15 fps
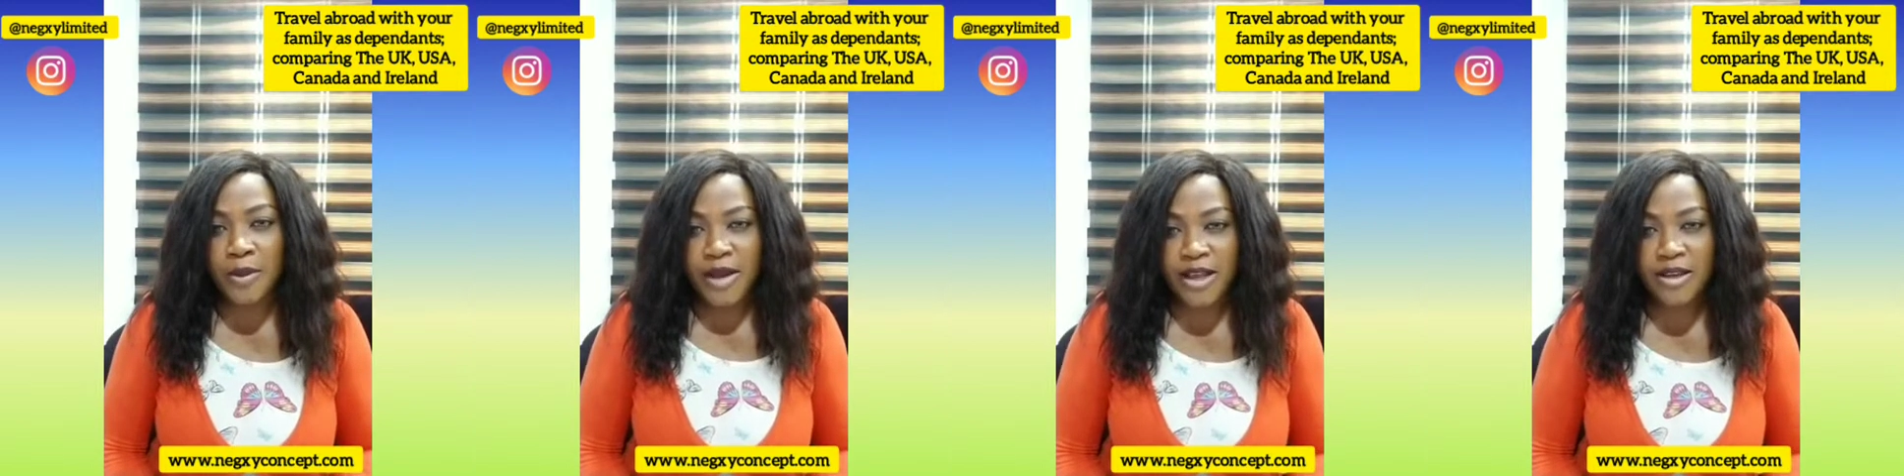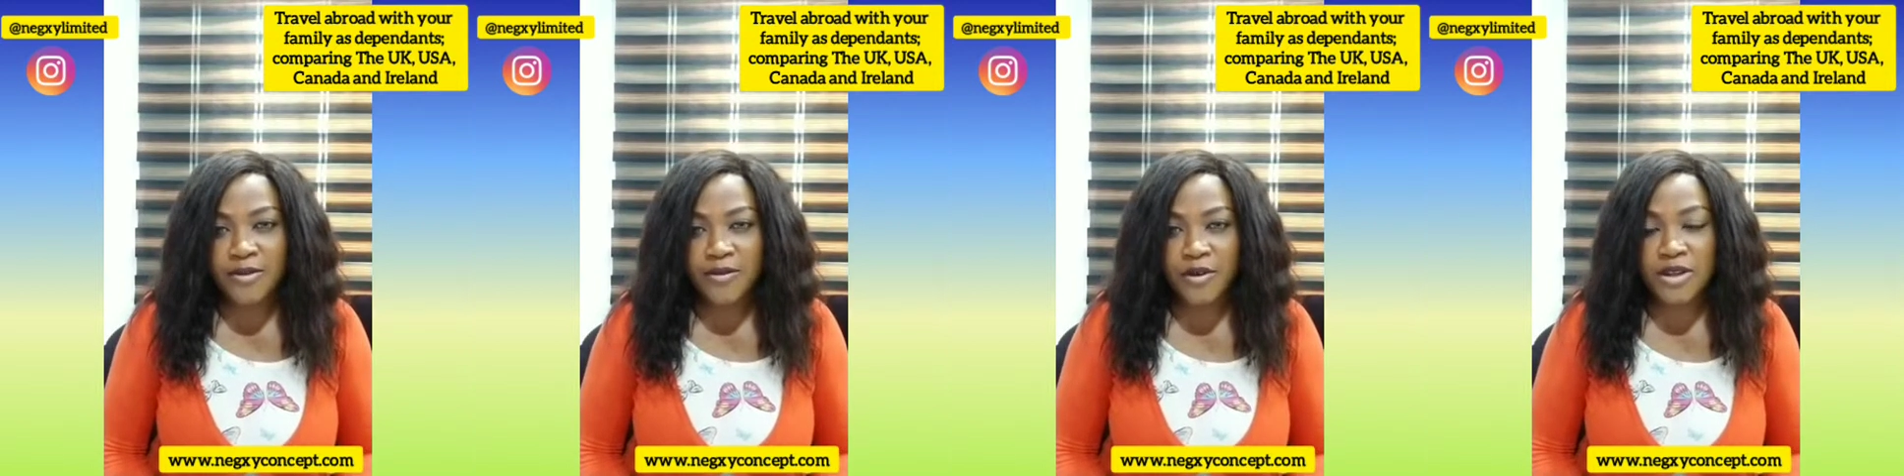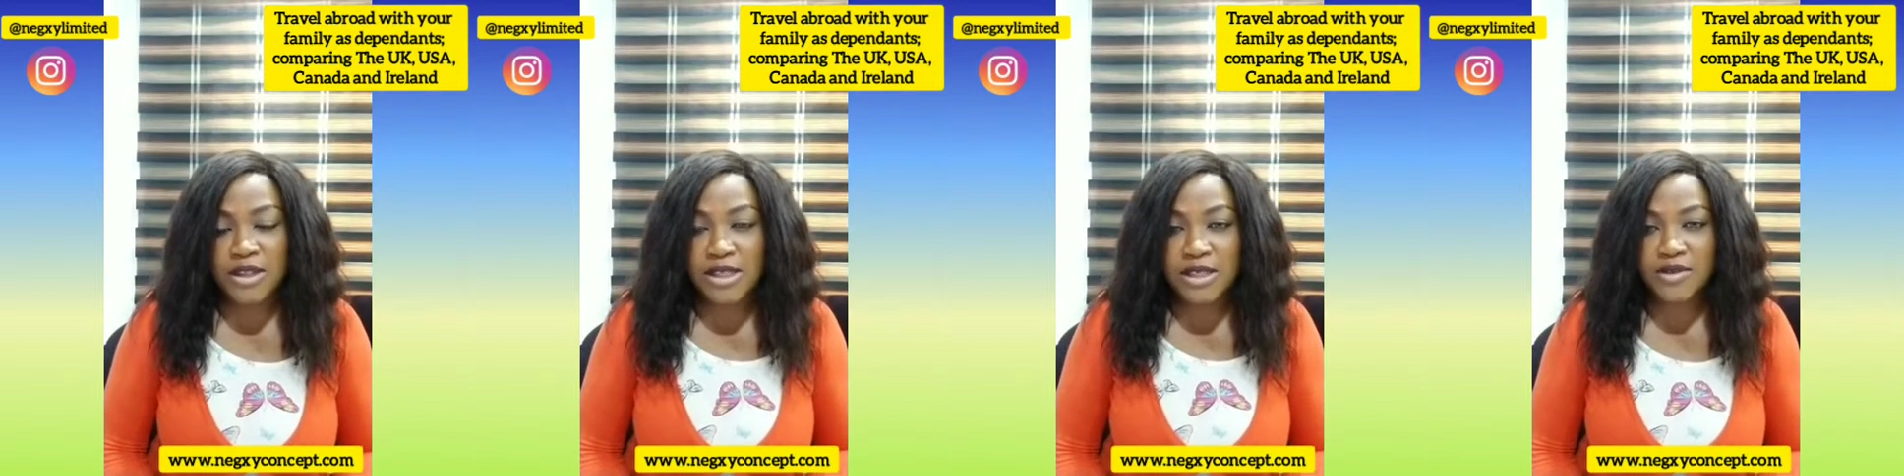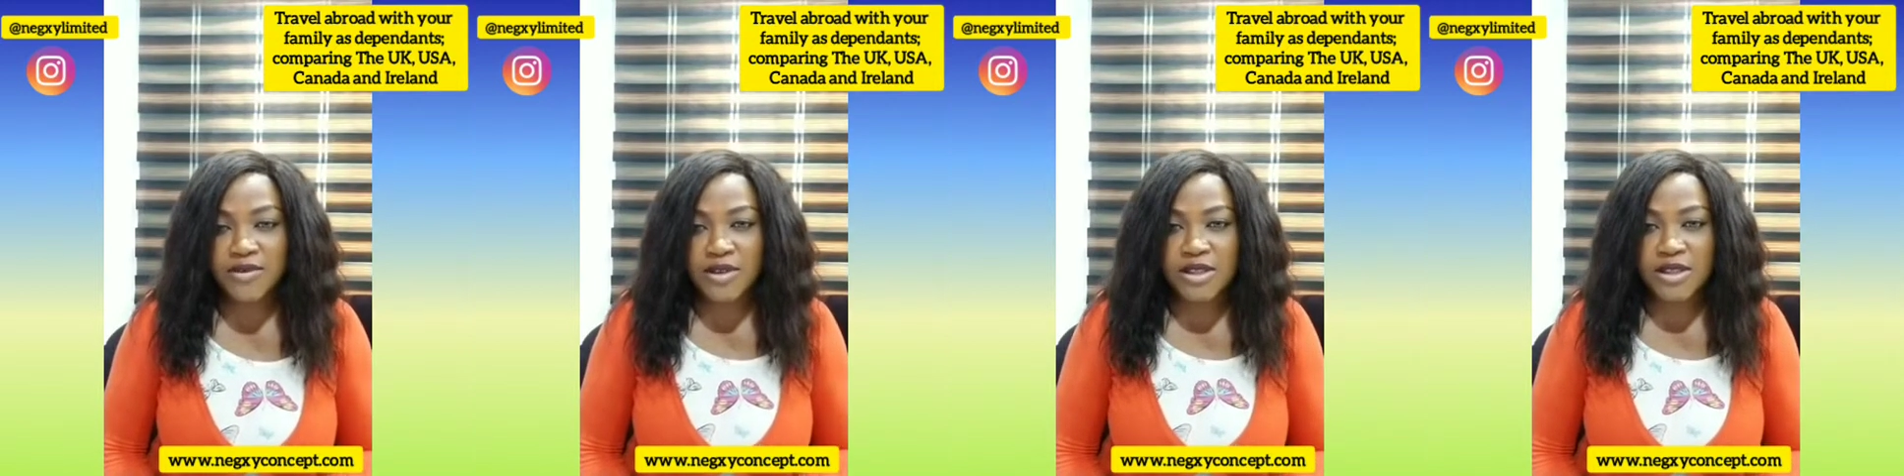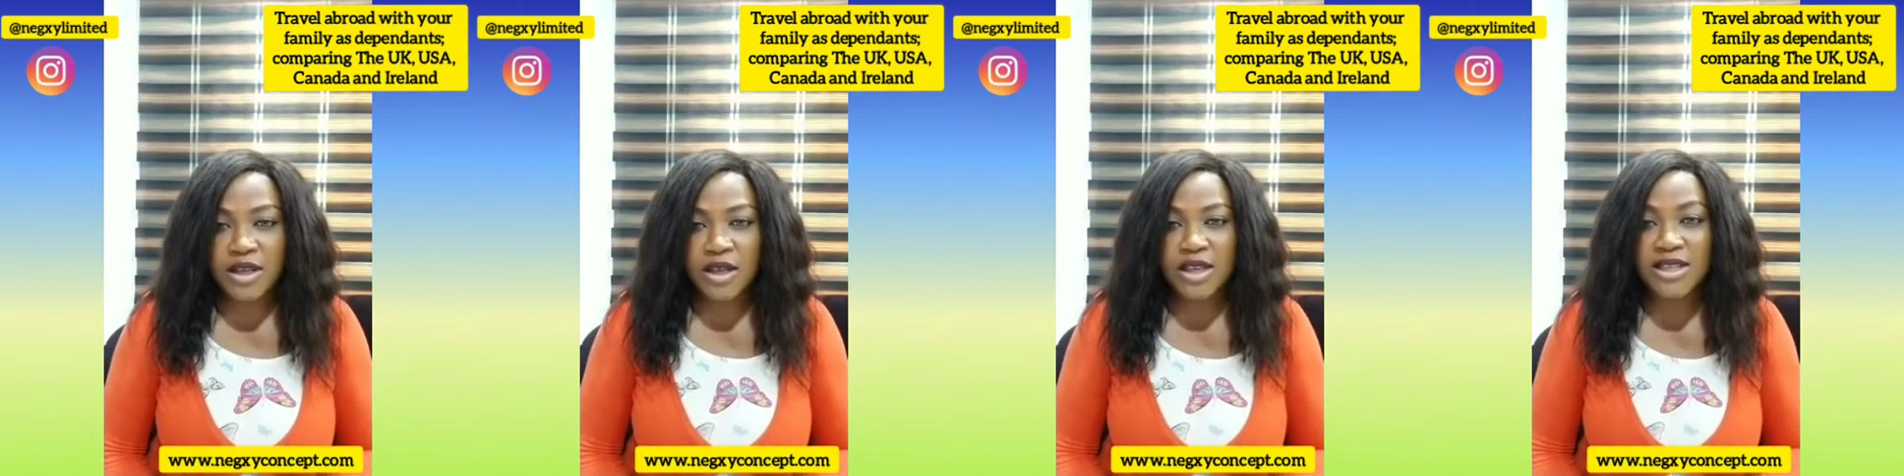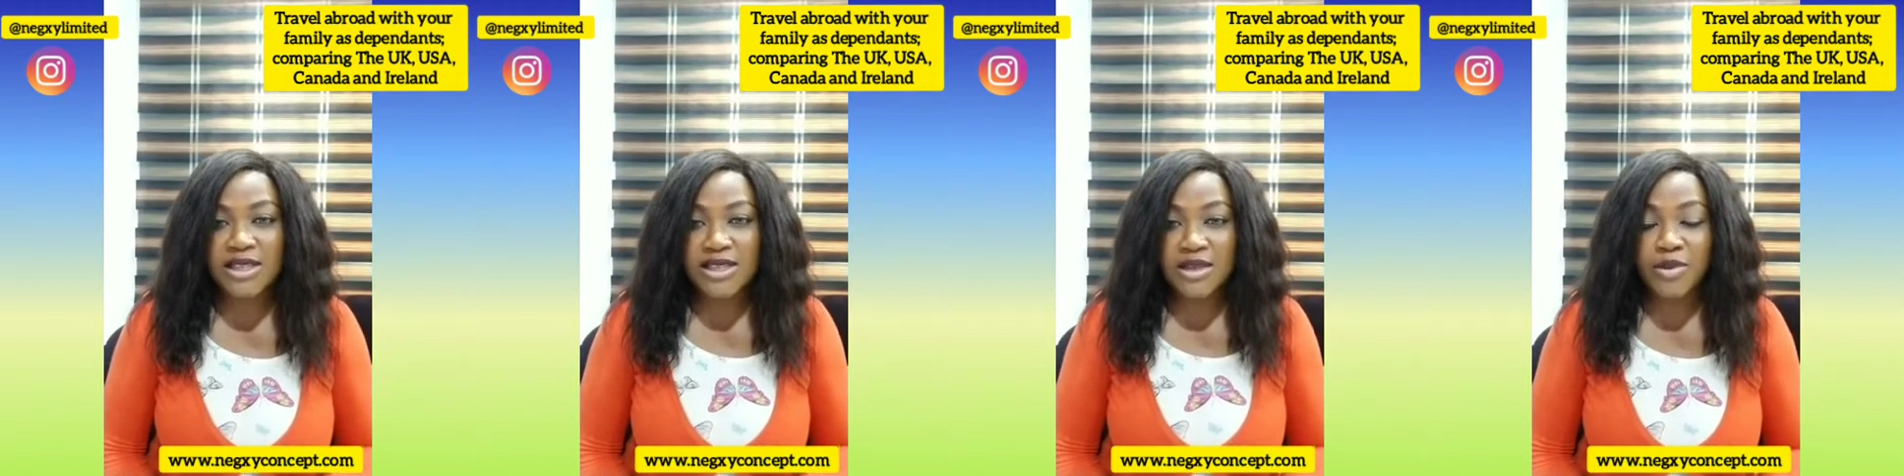for applying for this
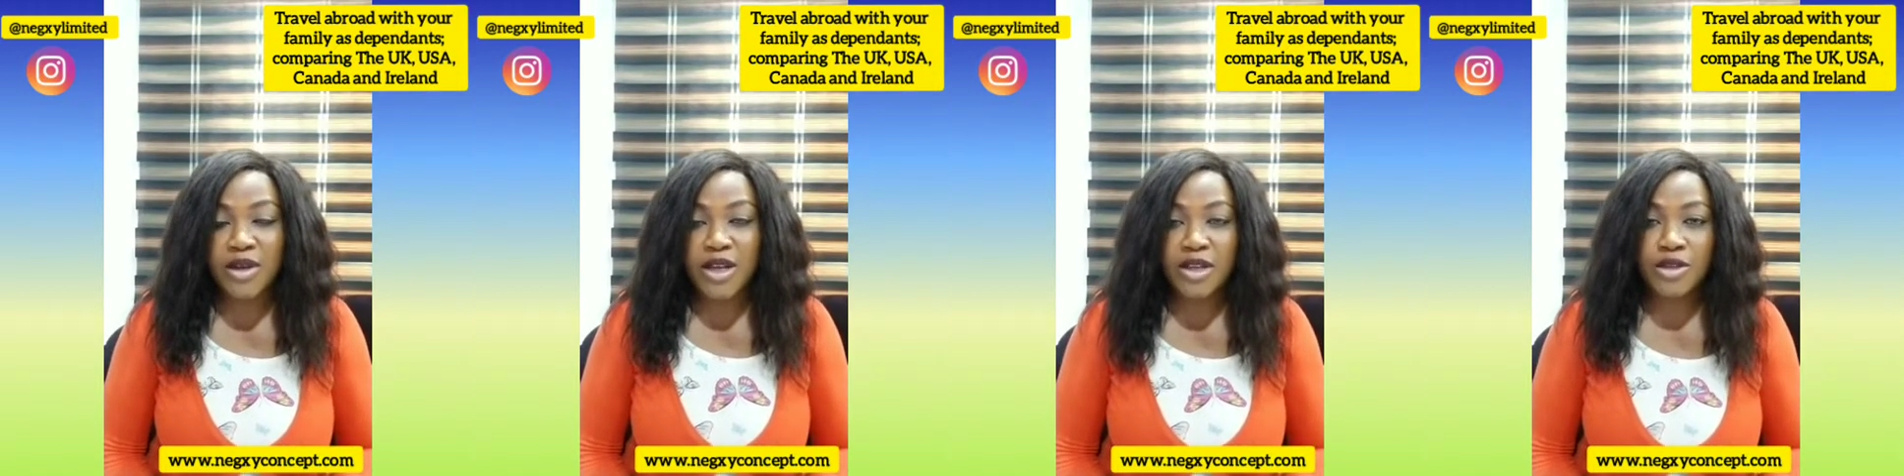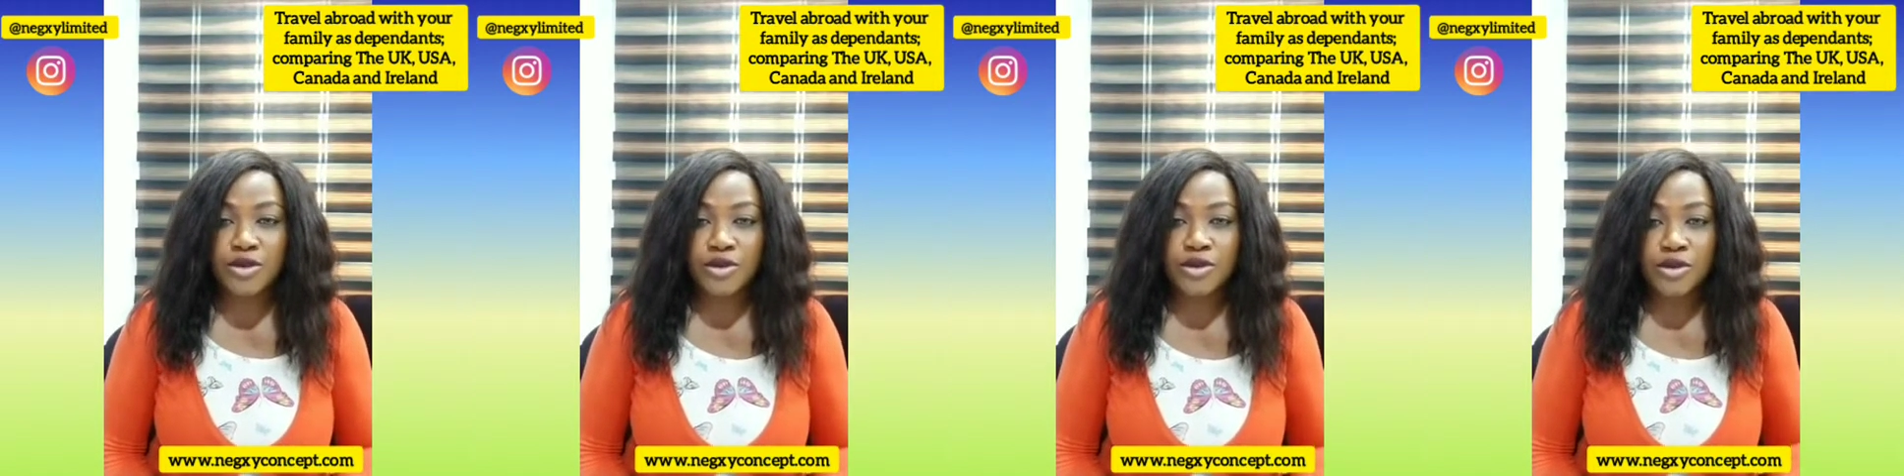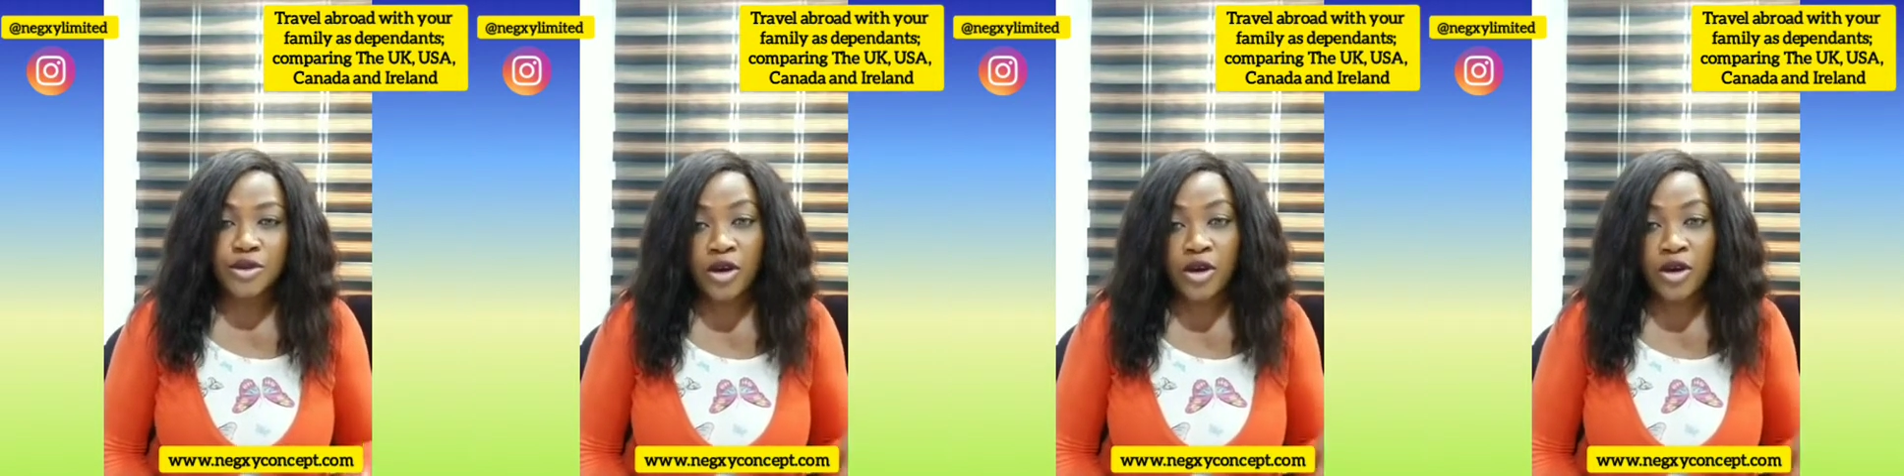visa is similar to